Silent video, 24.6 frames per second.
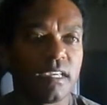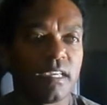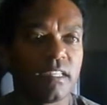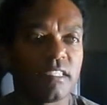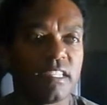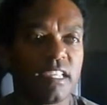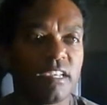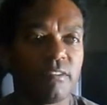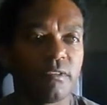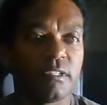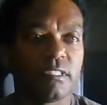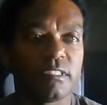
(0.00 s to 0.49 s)

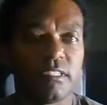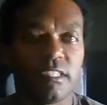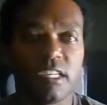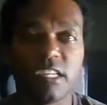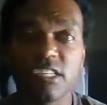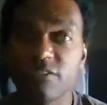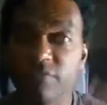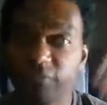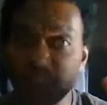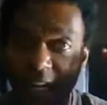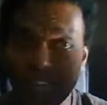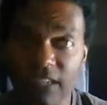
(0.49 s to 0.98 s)
And then with
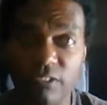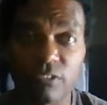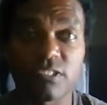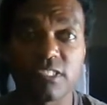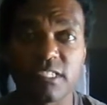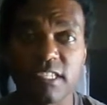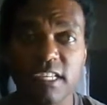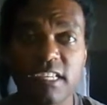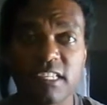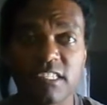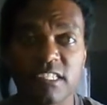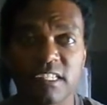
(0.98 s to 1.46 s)
this final
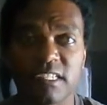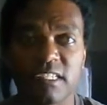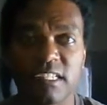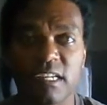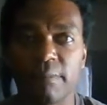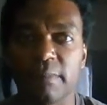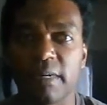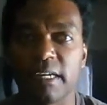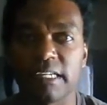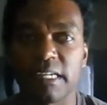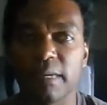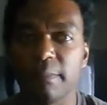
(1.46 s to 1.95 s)
season,
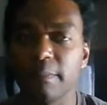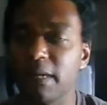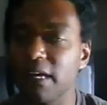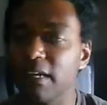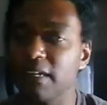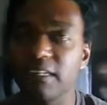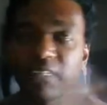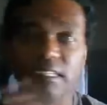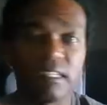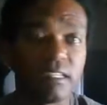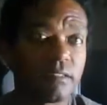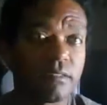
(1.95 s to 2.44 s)
I'm like, I'm
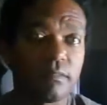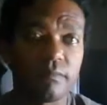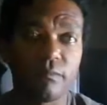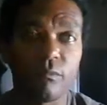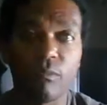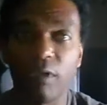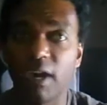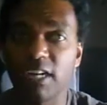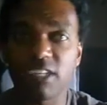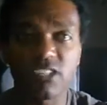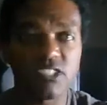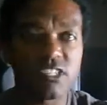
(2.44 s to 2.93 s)
not gonna
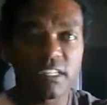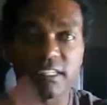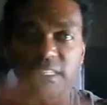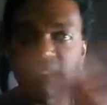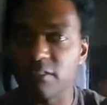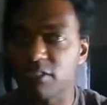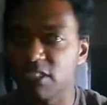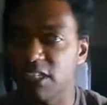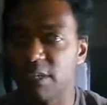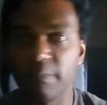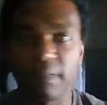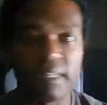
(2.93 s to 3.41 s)
watch
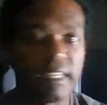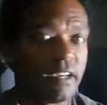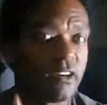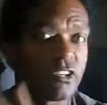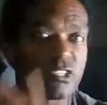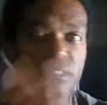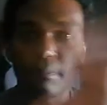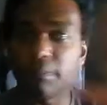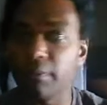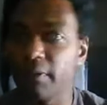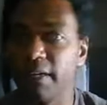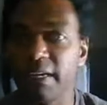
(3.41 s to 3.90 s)
somebody
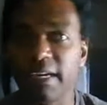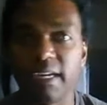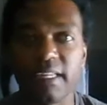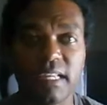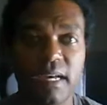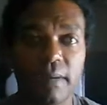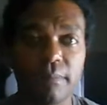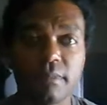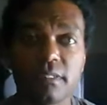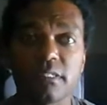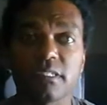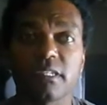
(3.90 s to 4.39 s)
else play
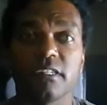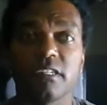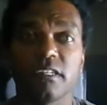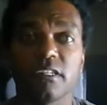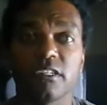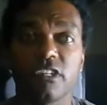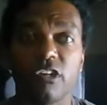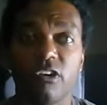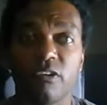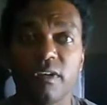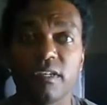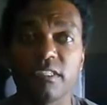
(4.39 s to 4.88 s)
it. I'm just
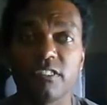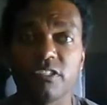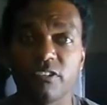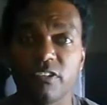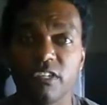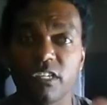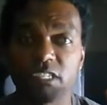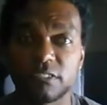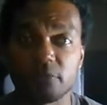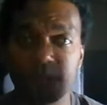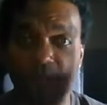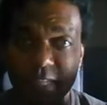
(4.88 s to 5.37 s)
gonna go
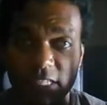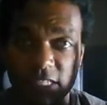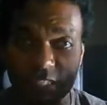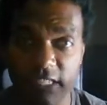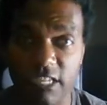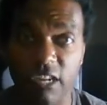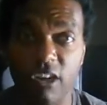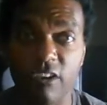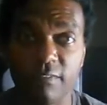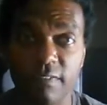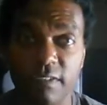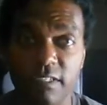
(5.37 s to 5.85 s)
into this
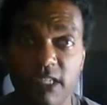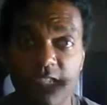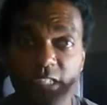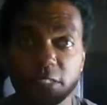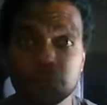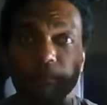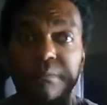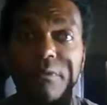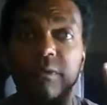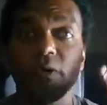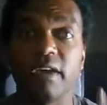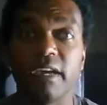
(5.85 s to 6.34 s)
myself and
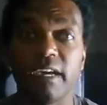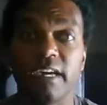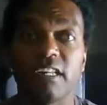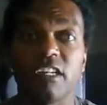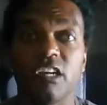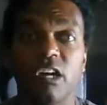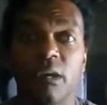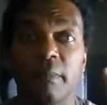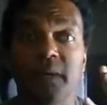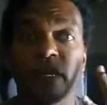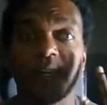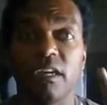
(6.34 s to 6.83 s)
just play
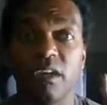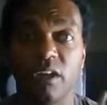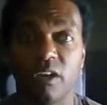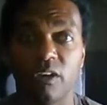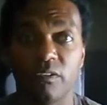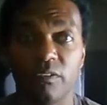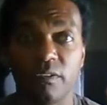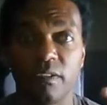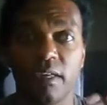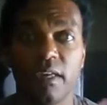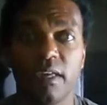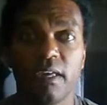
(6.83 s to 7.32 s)
it on my
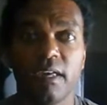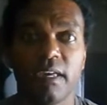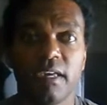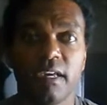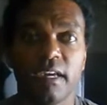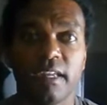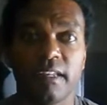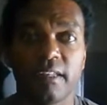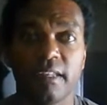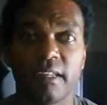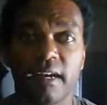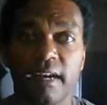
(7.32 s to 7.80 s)
own
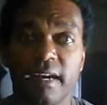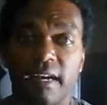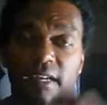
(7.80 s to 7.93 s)
and